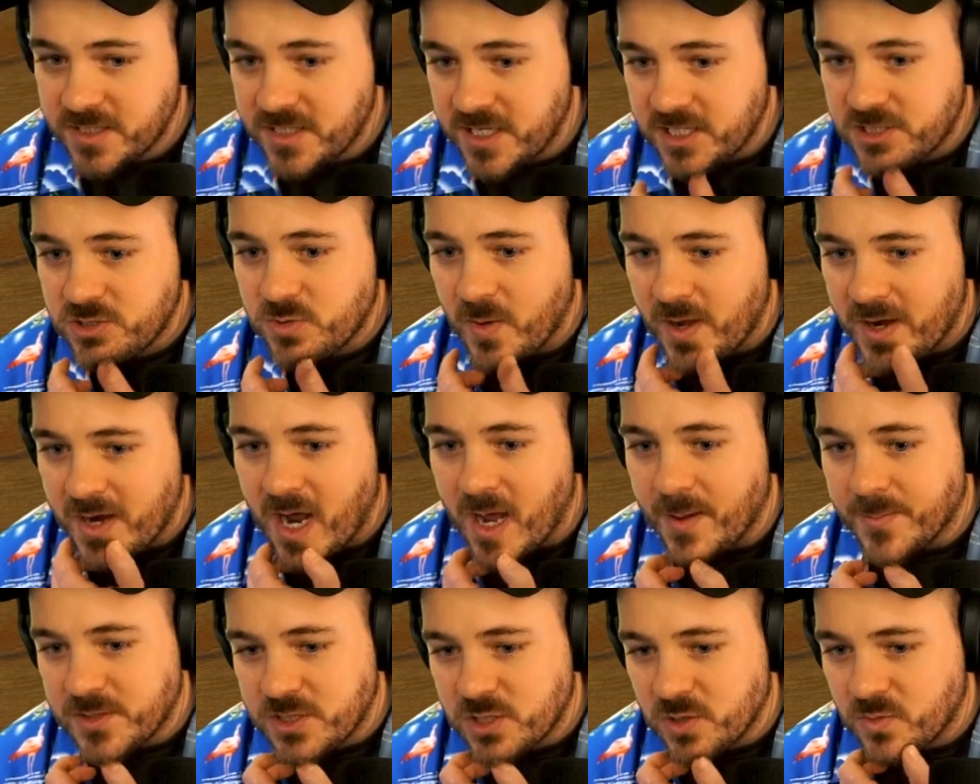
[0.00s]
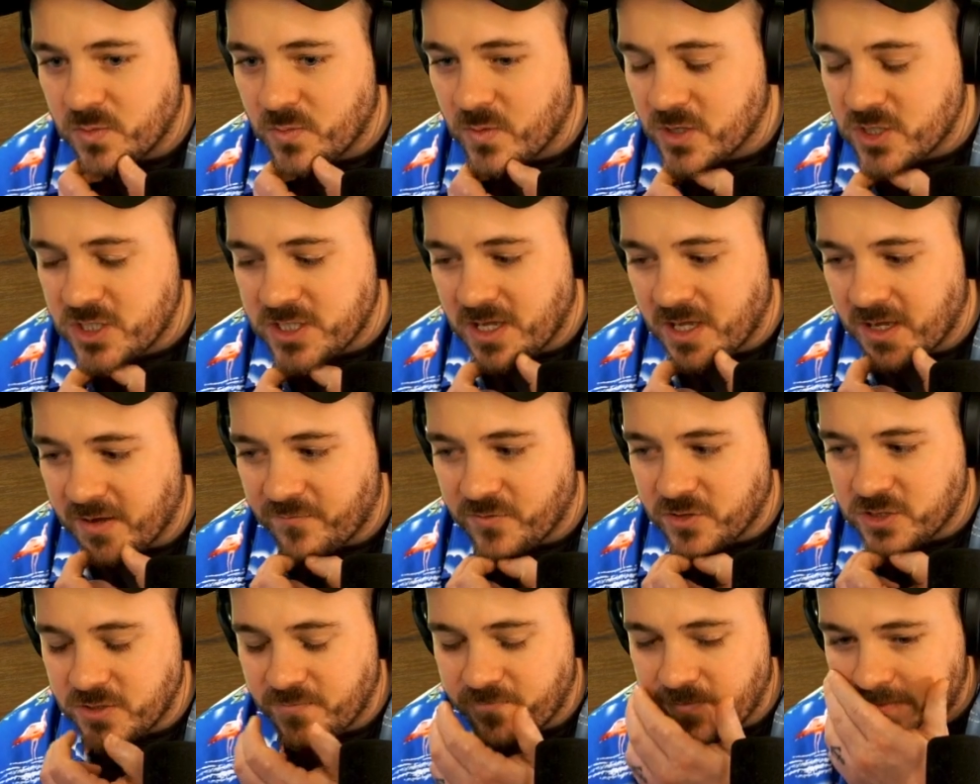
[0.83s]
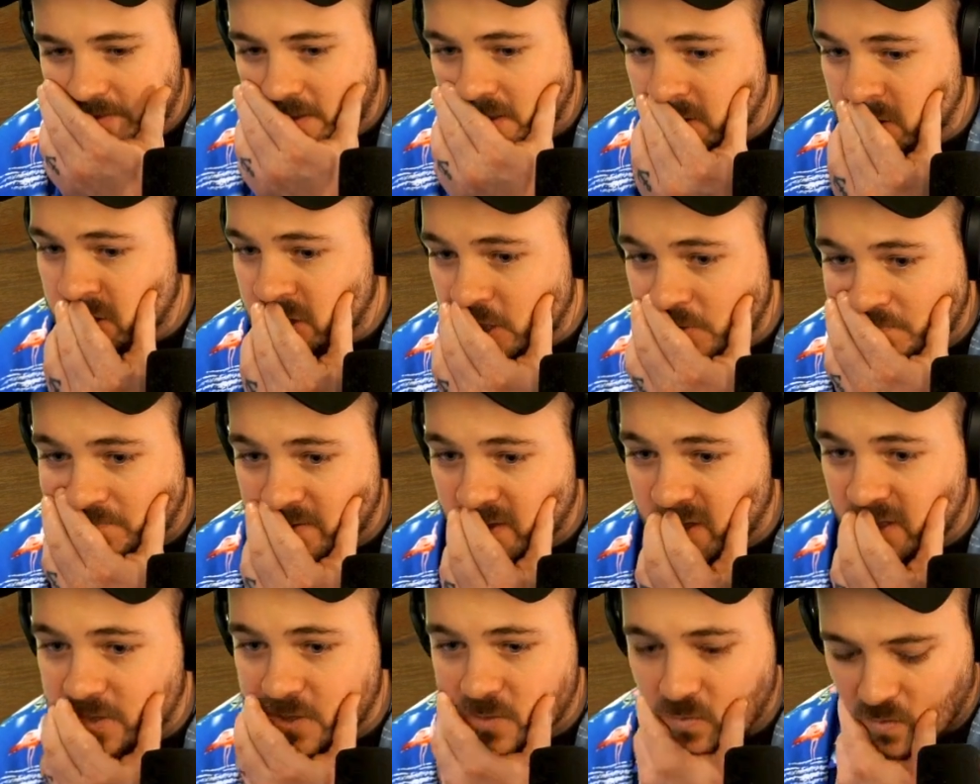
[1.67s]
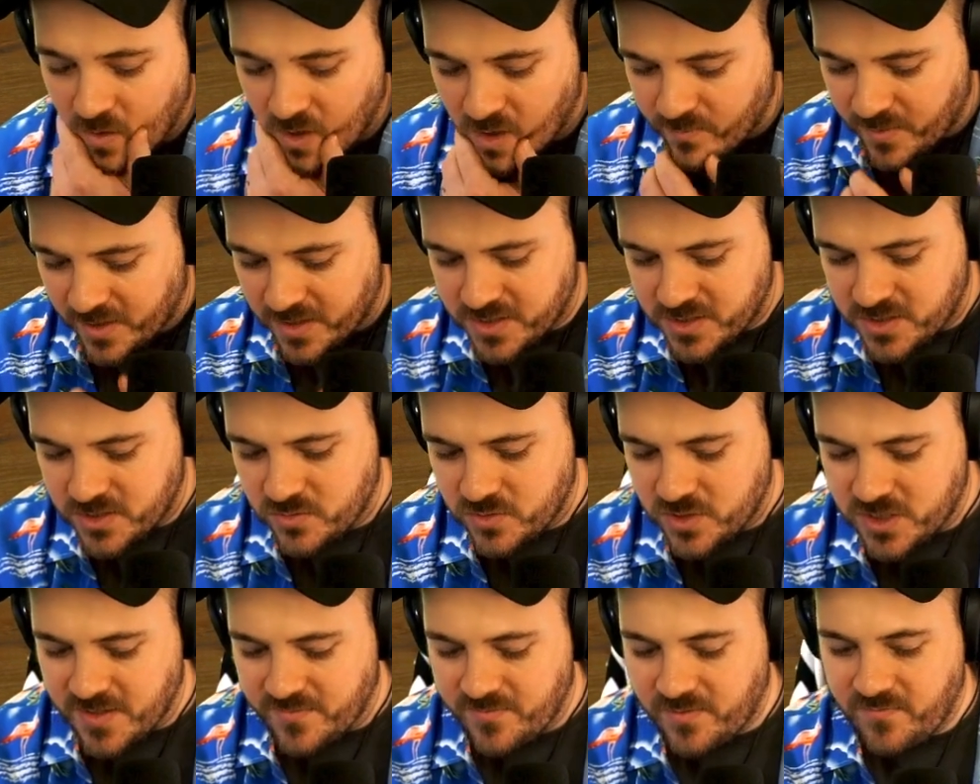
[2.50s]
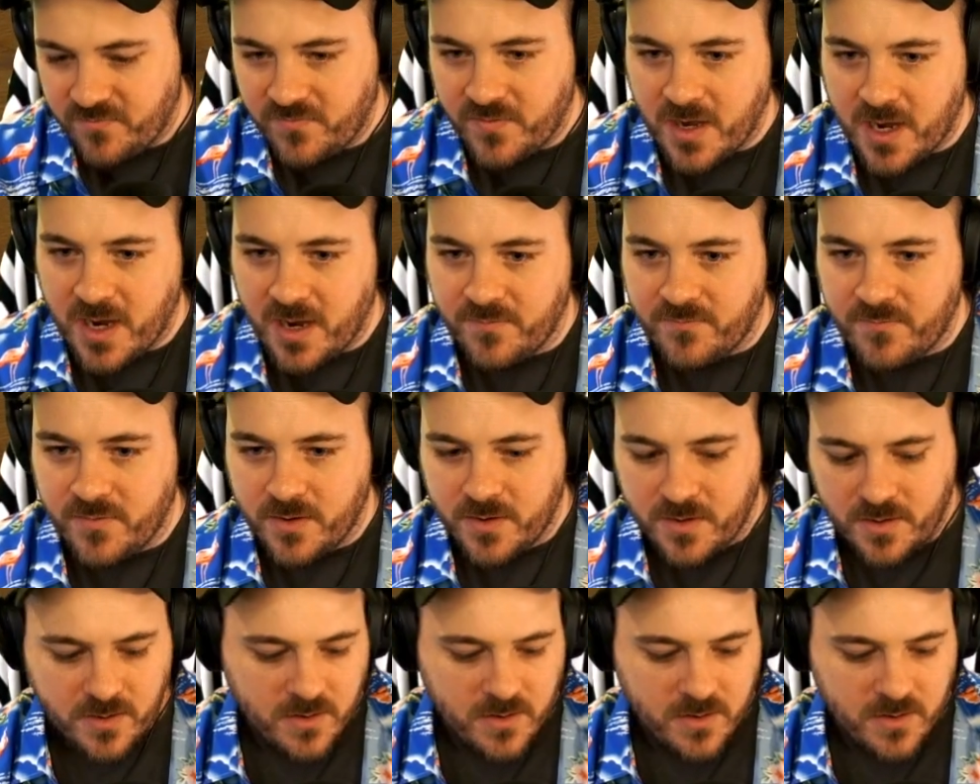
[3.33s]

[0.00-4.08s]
This went up, so we're selling it for 250 It's 252 We're going to bring it to 275